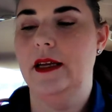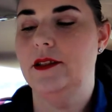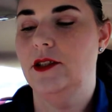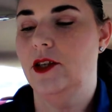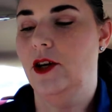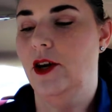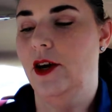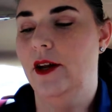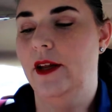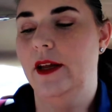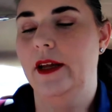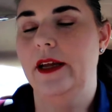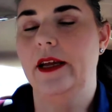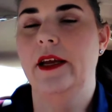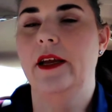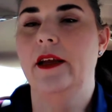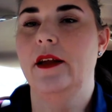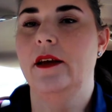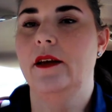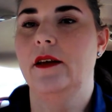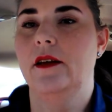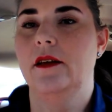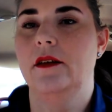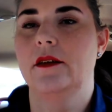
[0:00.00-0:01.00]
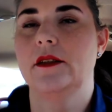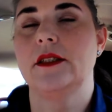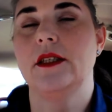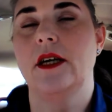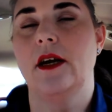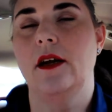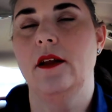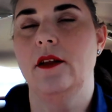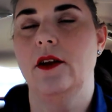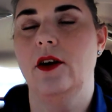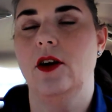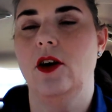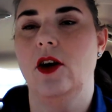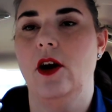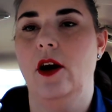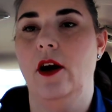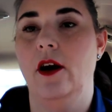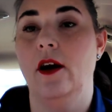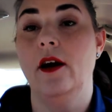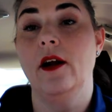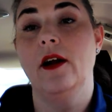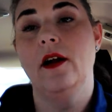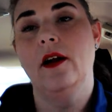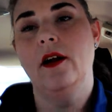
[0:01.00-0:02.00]
It's Carly again. It's hot in the
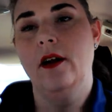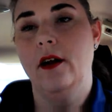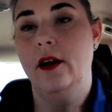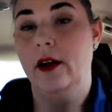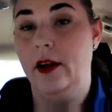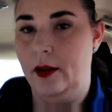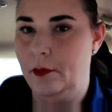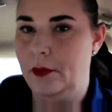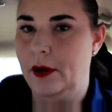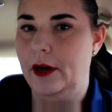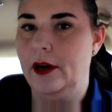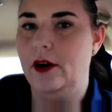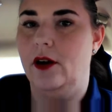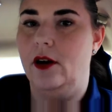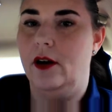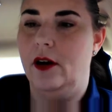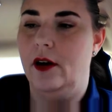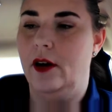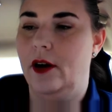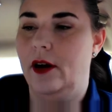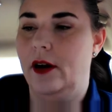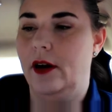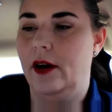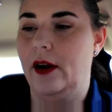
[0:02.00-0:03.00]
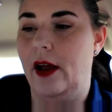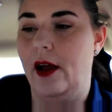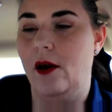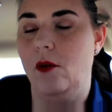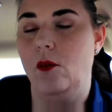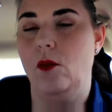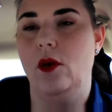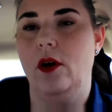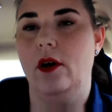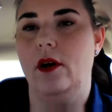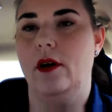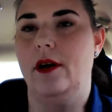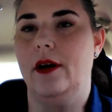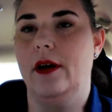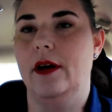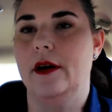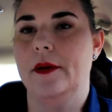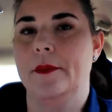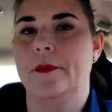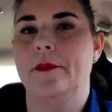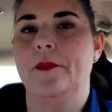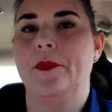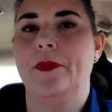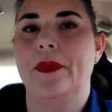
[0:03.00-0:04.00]
car. In my car at
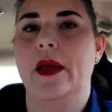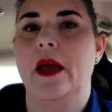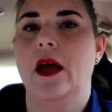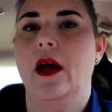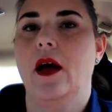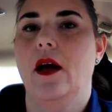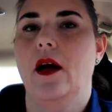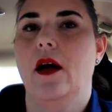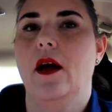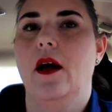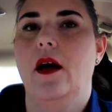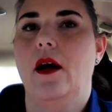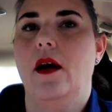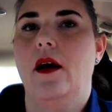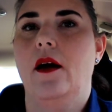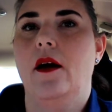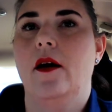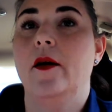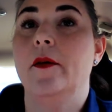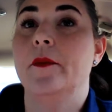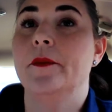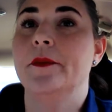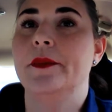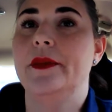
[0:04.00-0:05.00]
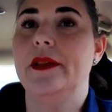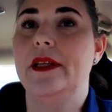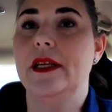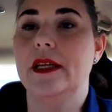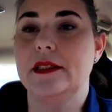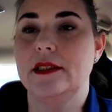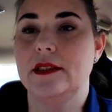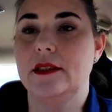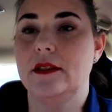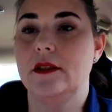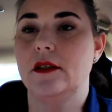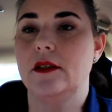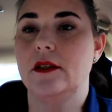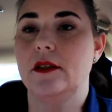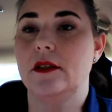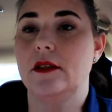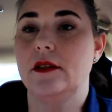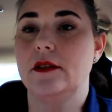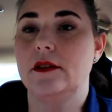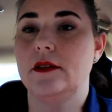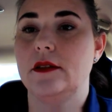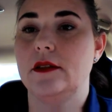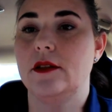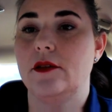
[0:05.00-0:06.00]
work. This
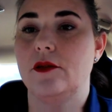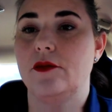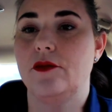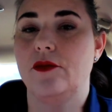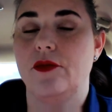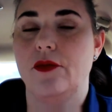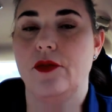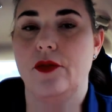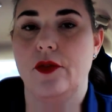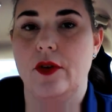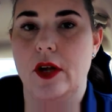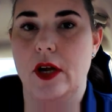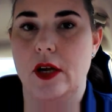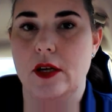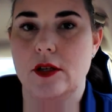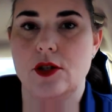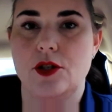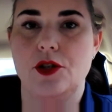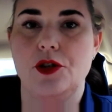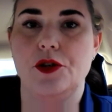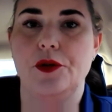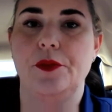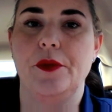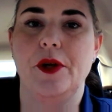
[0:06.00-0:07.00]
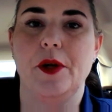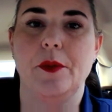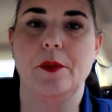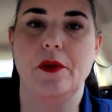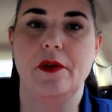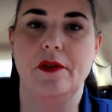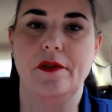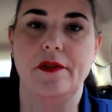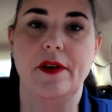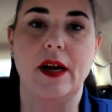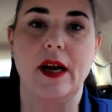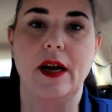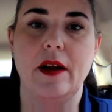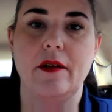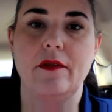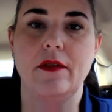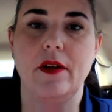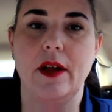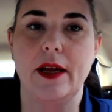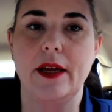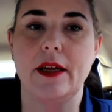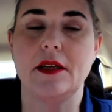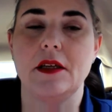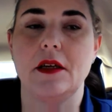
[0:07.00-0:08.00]
is Flosstube number
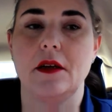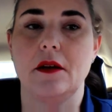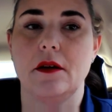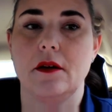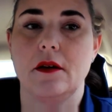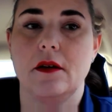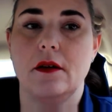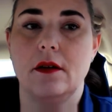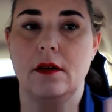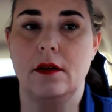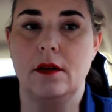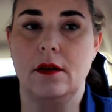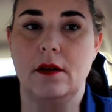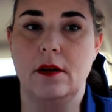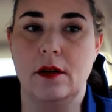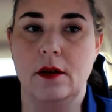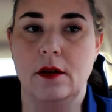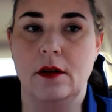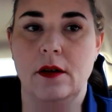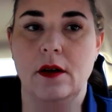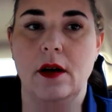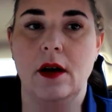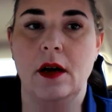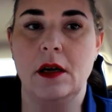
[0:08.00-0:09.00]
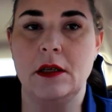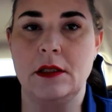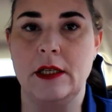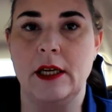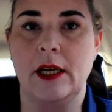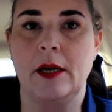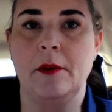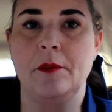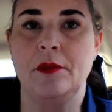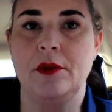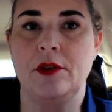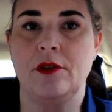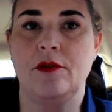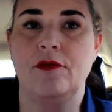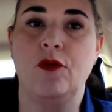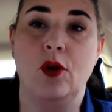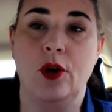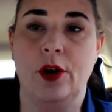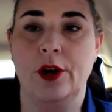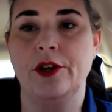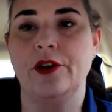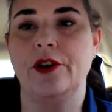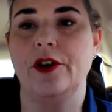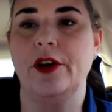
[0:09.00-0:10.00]
5, like attempt
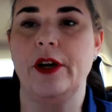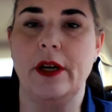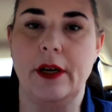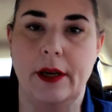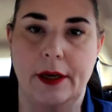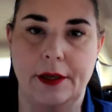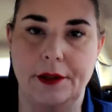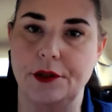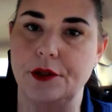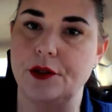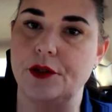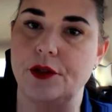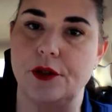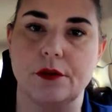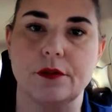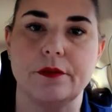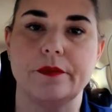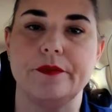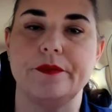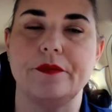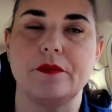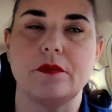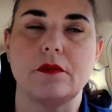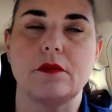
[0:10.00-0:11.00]
492.